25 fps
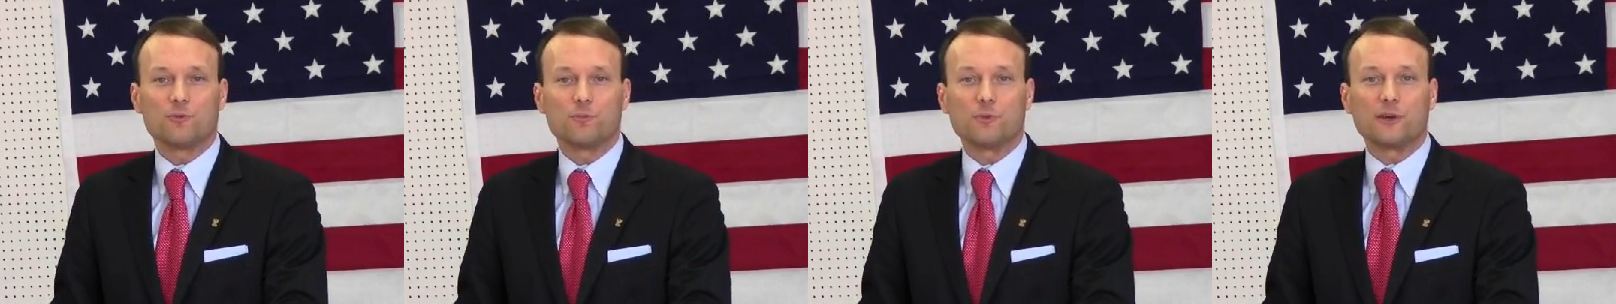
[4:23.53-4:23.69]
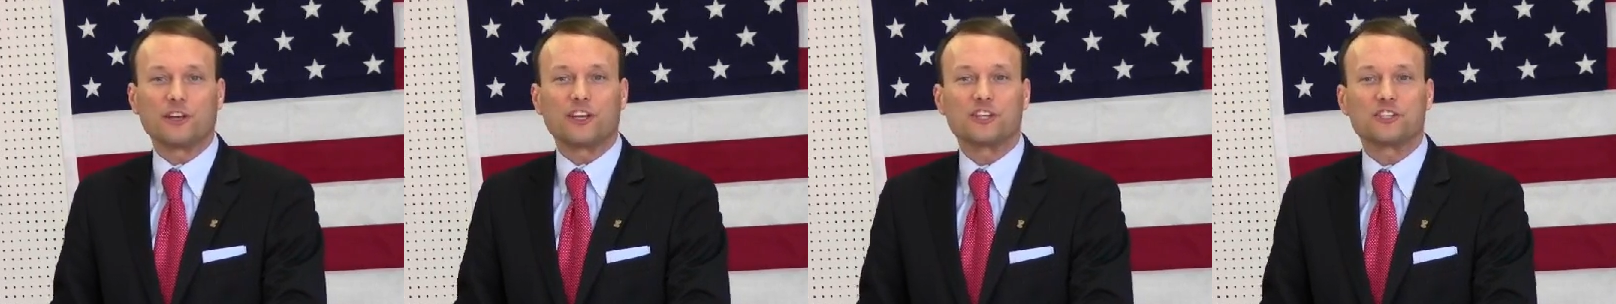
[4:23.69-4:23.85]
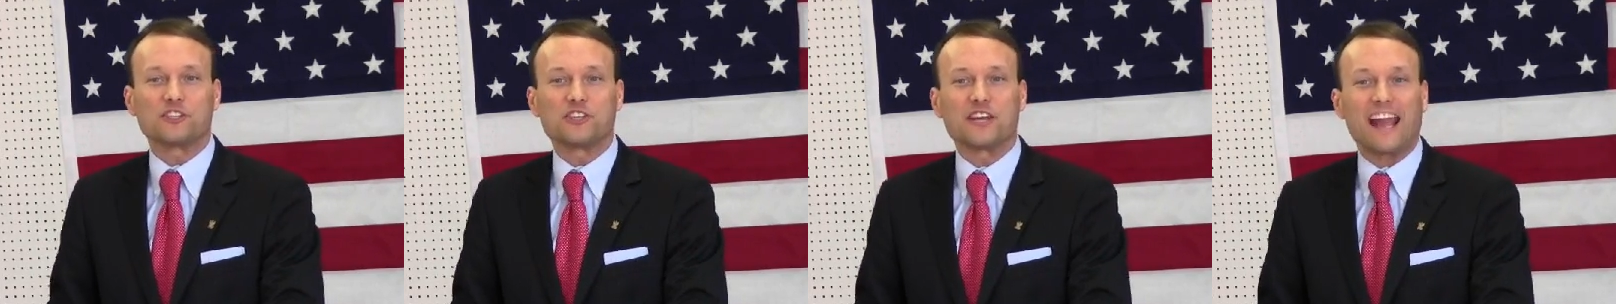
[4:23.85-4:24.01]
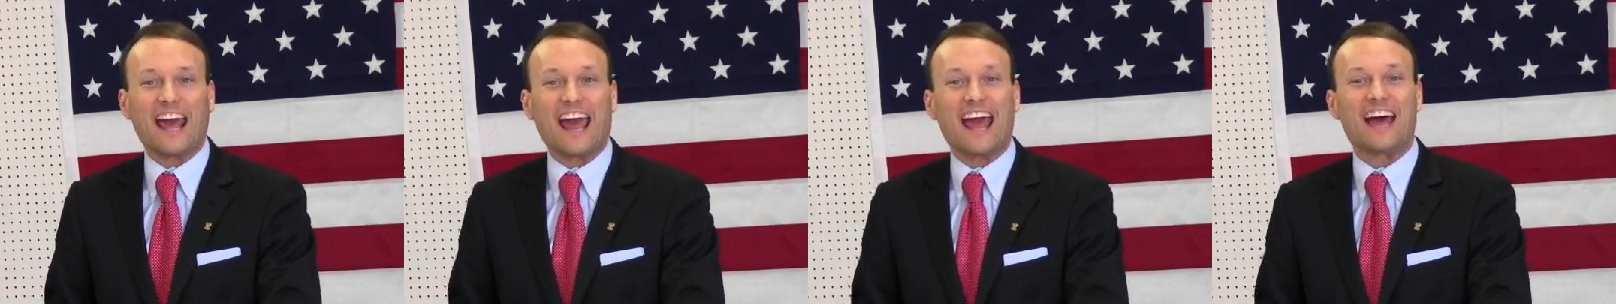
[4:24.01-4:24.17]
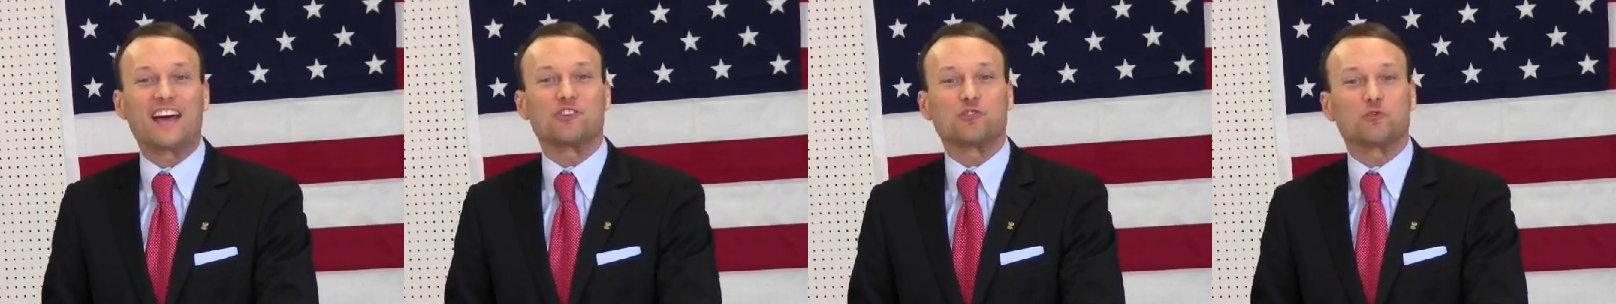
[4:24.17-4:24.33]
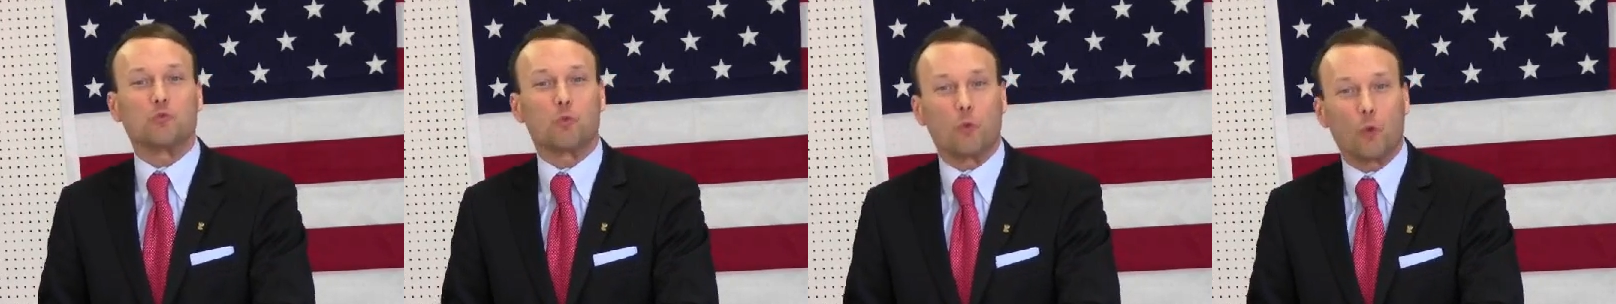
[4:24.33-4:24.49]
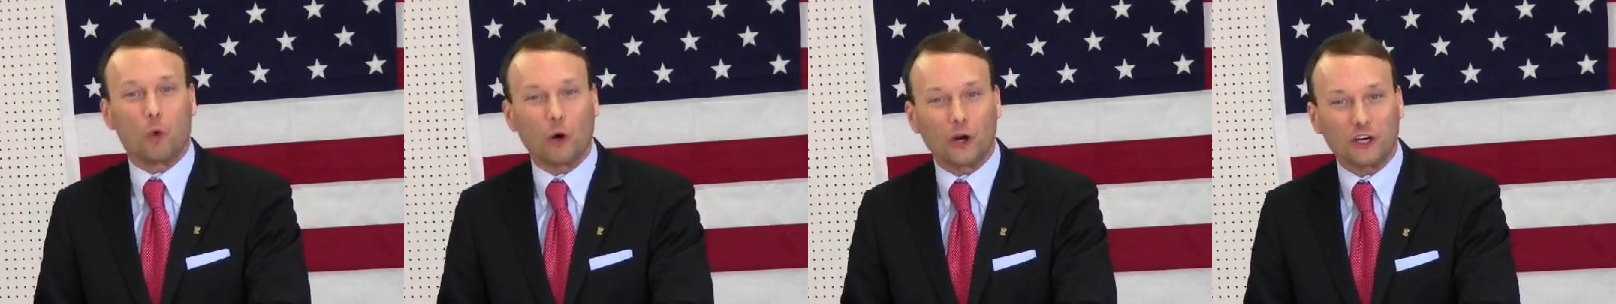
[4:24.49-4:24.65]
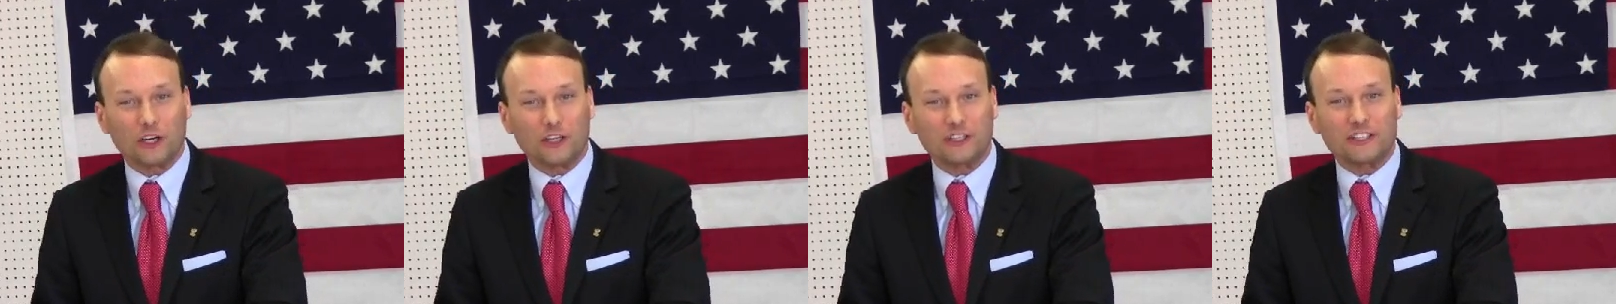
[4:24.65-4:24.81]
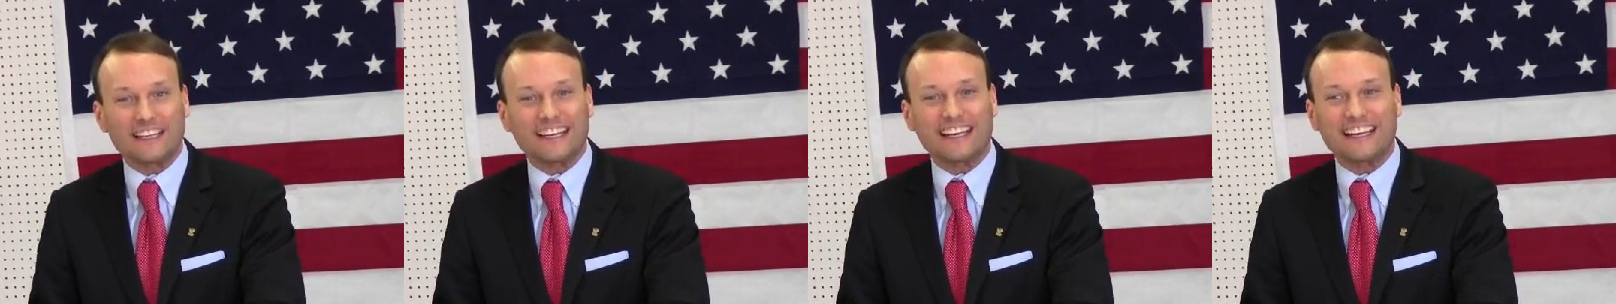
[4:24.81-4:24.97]
because it has
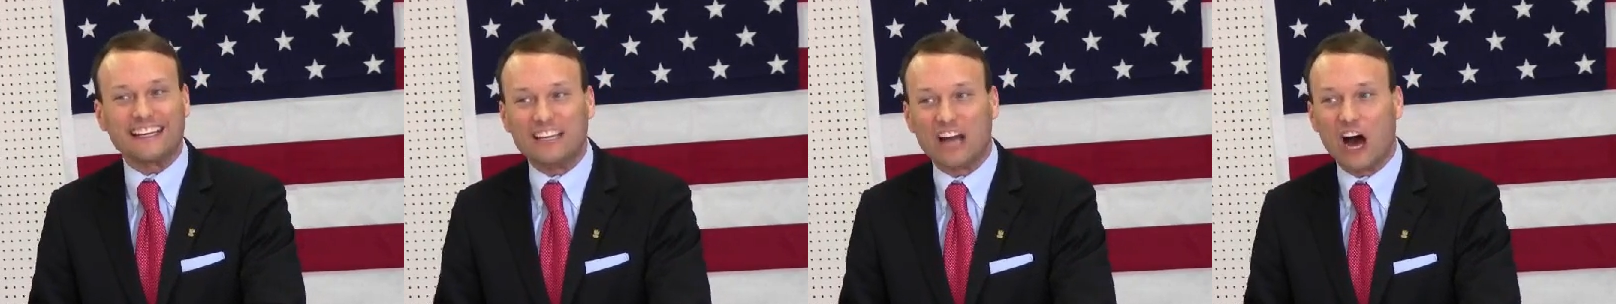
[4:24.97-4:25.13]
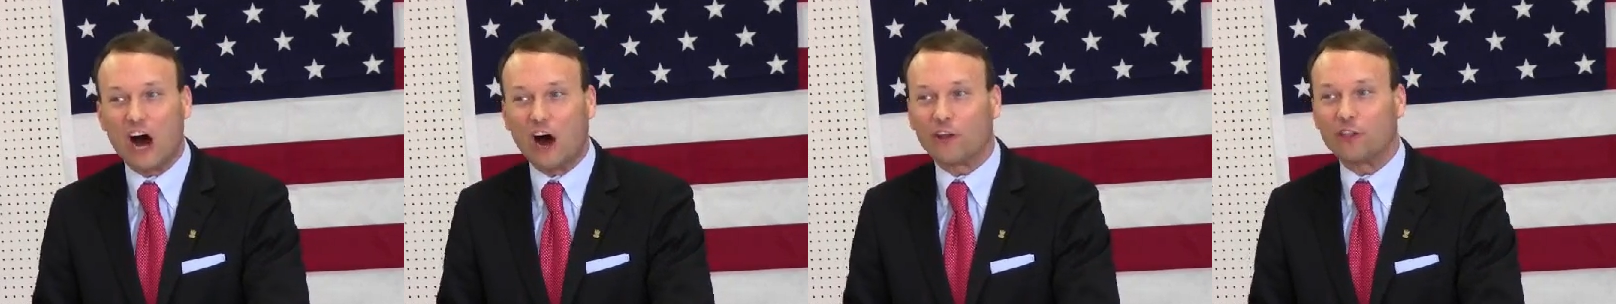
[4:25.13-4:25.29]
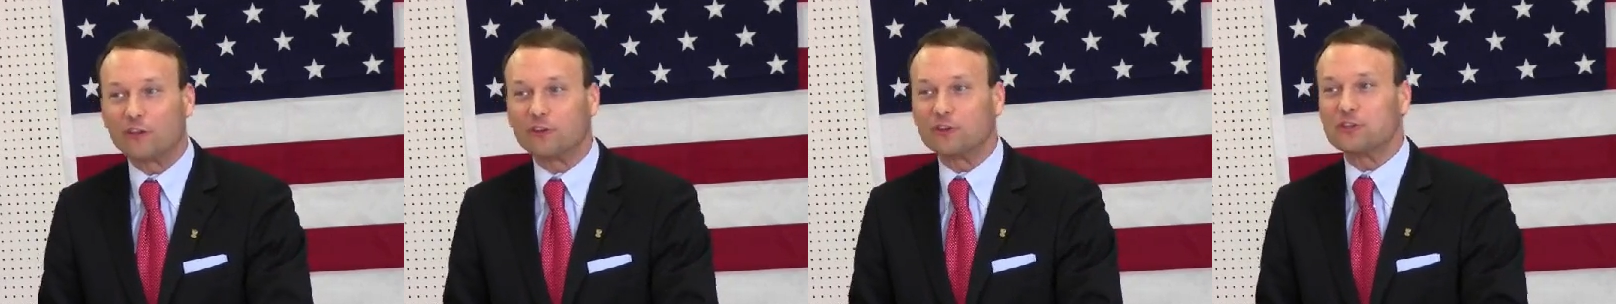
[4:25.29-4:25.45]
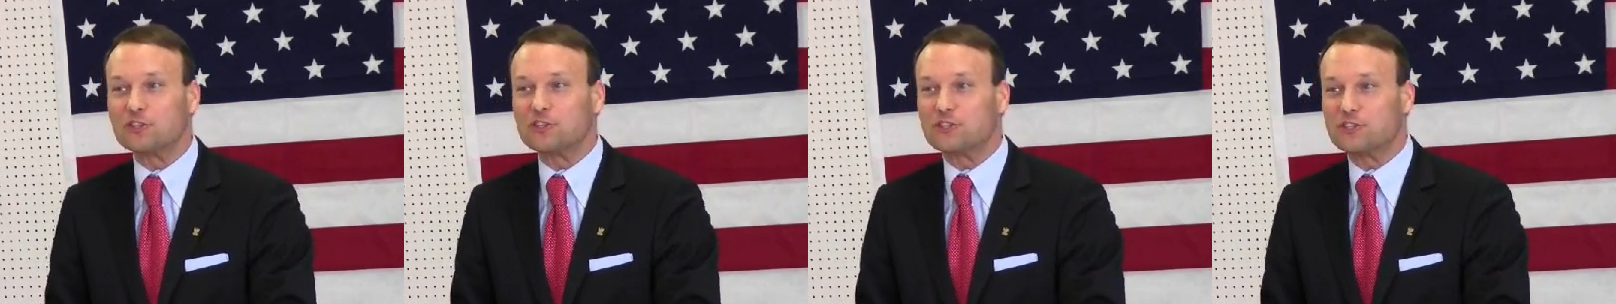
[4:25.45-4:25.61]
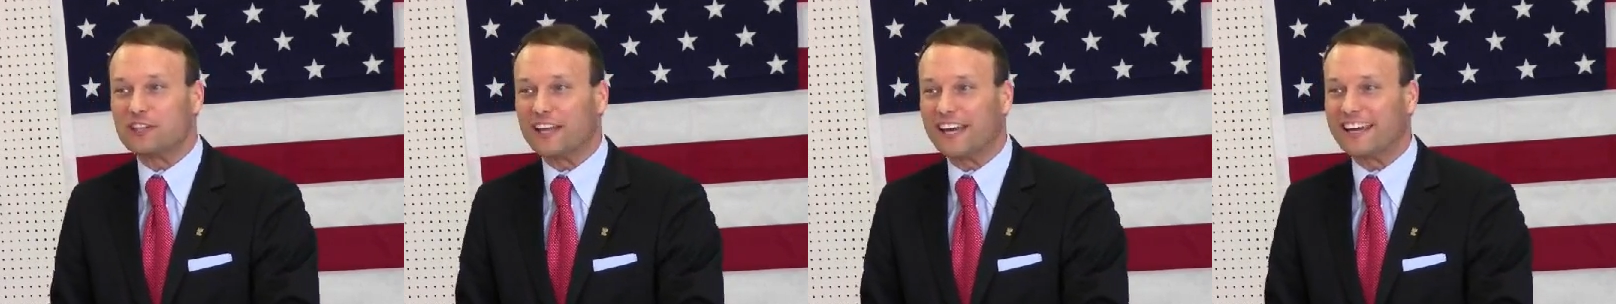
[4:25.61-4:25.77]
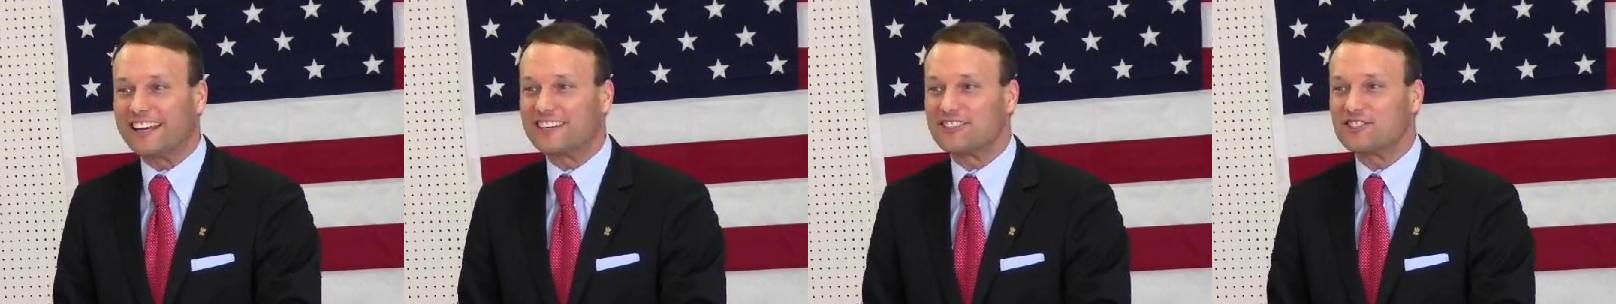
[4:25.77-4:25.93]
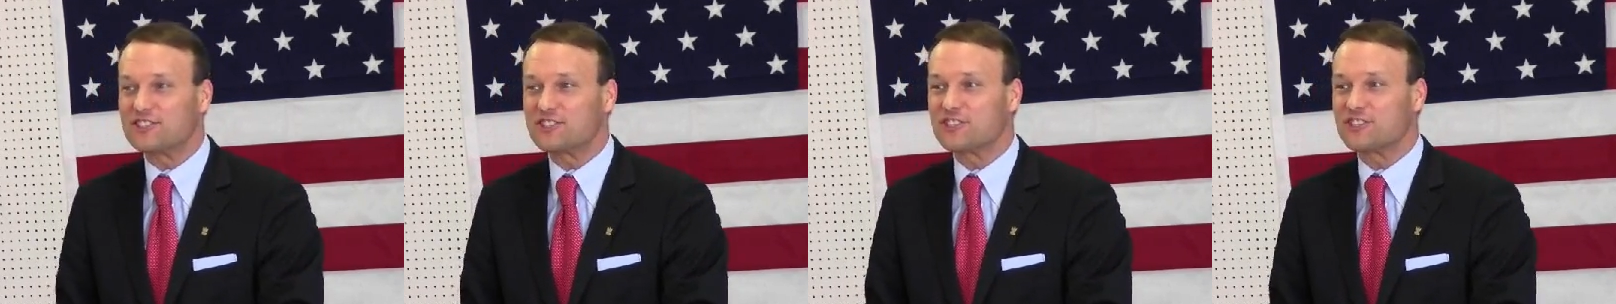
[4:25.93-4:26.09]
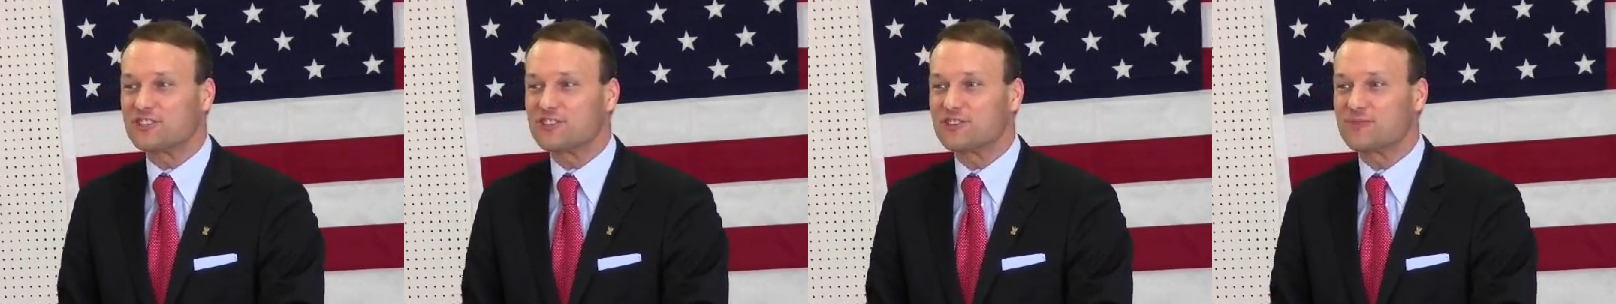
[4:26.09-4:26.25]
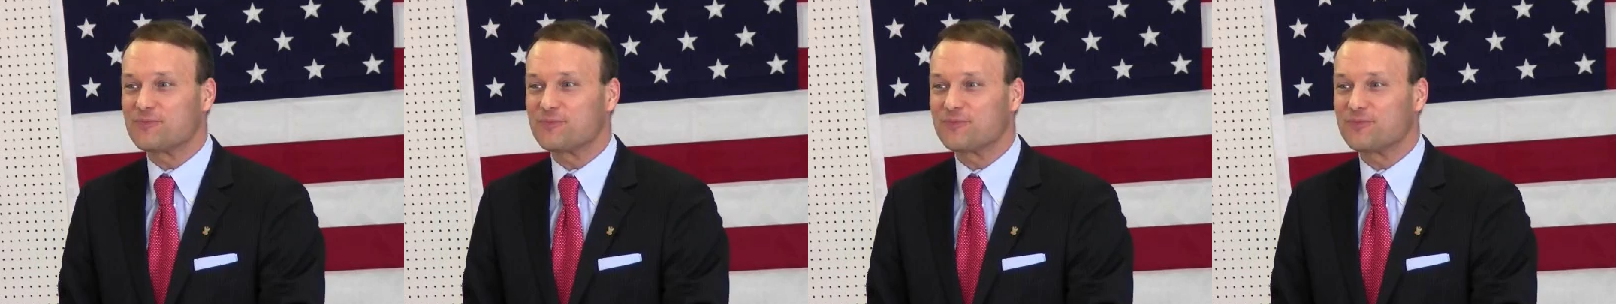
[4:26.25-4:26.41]
worked in other
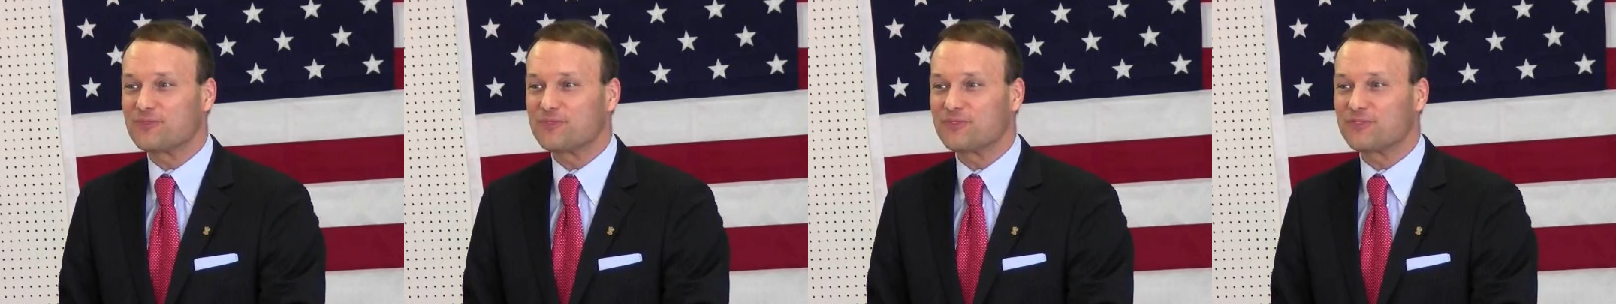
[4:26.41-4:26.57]
states.